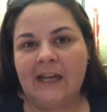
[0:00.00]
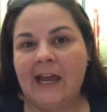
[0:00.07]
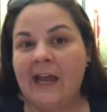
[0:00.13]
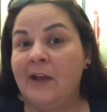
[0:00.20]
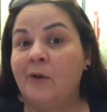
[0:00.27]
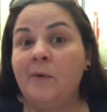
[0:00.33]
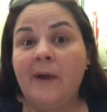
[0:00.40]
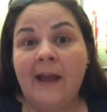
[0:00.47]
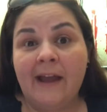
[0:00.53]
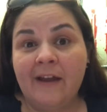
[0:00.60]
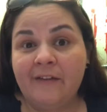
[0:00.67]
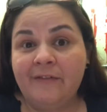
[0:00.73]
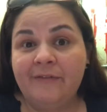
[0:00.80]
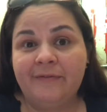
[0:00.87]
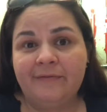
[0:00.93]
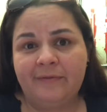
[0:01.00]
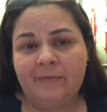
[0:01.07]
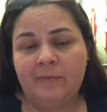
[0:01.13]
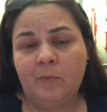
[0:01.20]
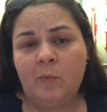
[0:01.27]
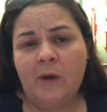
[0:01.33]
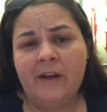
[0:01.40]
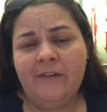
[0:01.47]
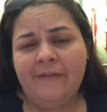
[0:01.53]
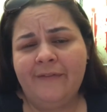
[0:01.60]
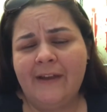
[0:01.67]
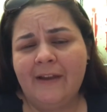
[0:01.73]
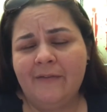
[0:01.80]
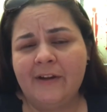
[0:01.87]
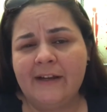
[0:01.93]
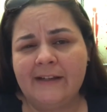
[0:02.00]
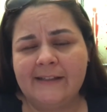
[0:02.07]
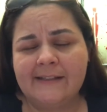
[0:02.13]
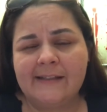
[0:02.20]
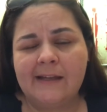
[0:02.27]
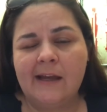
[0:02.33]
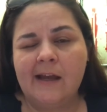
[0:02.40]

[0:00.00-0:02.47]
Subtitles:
I don't have one favorite.